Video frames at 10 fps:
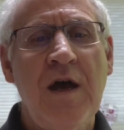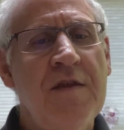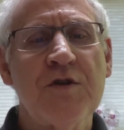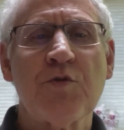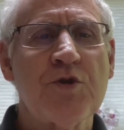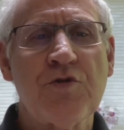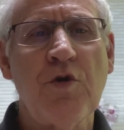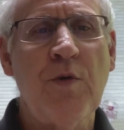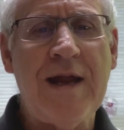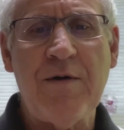This was
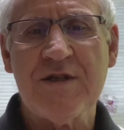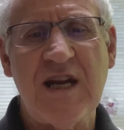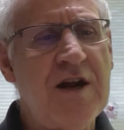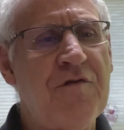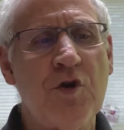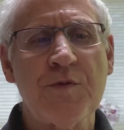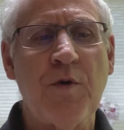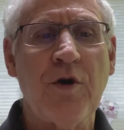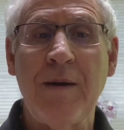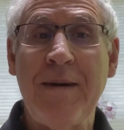true when I was an Air Force
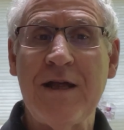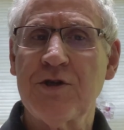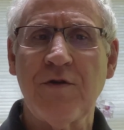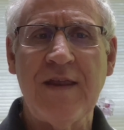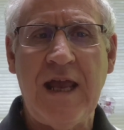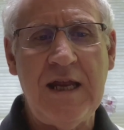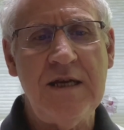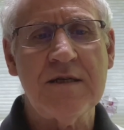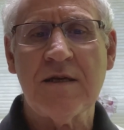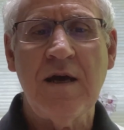program manager in the
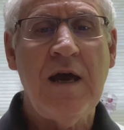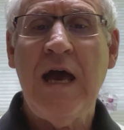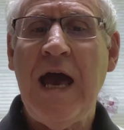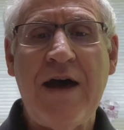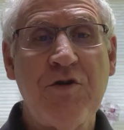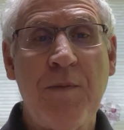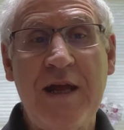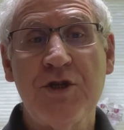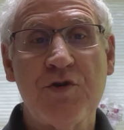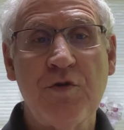80s and
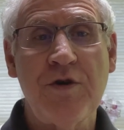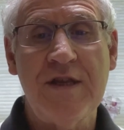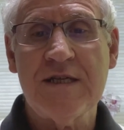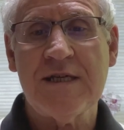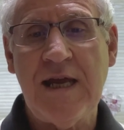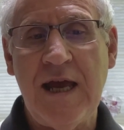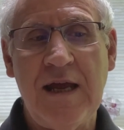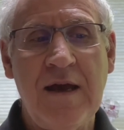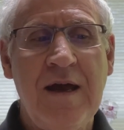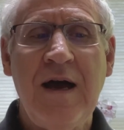remains true to this
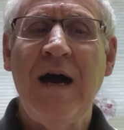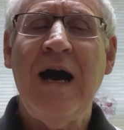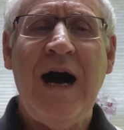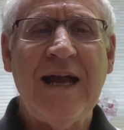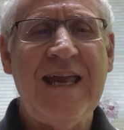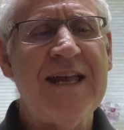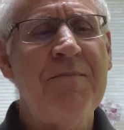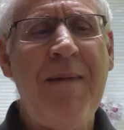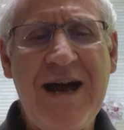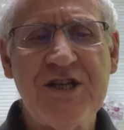day. I can't
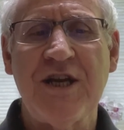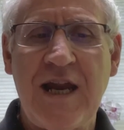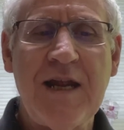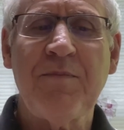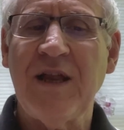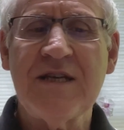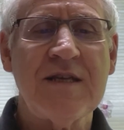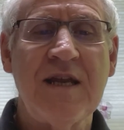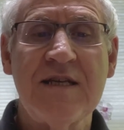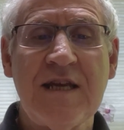imagine any
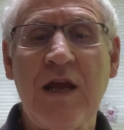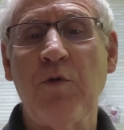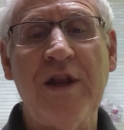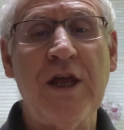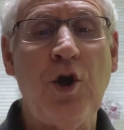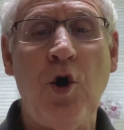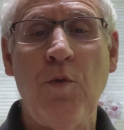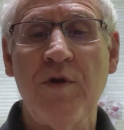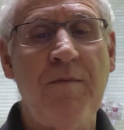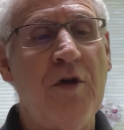place that is equally at
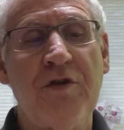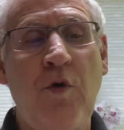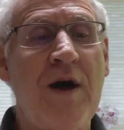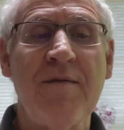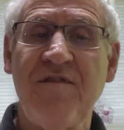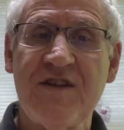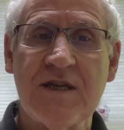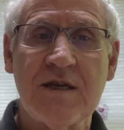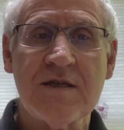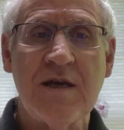home with both quantum
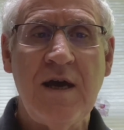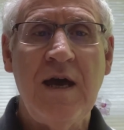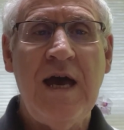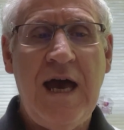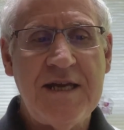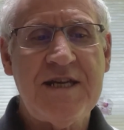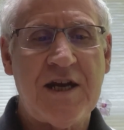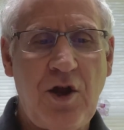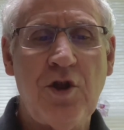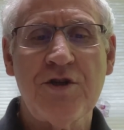physics and
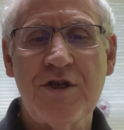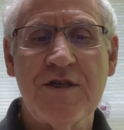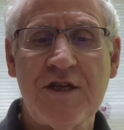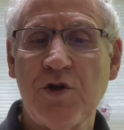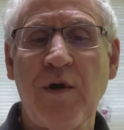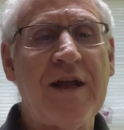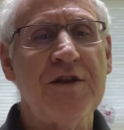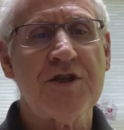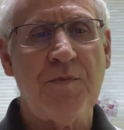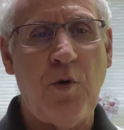technologies that
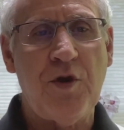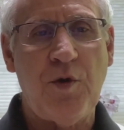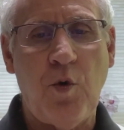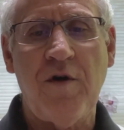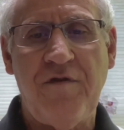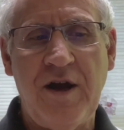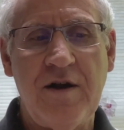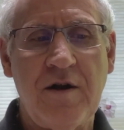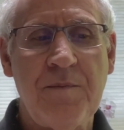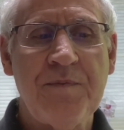directly support the warfighter.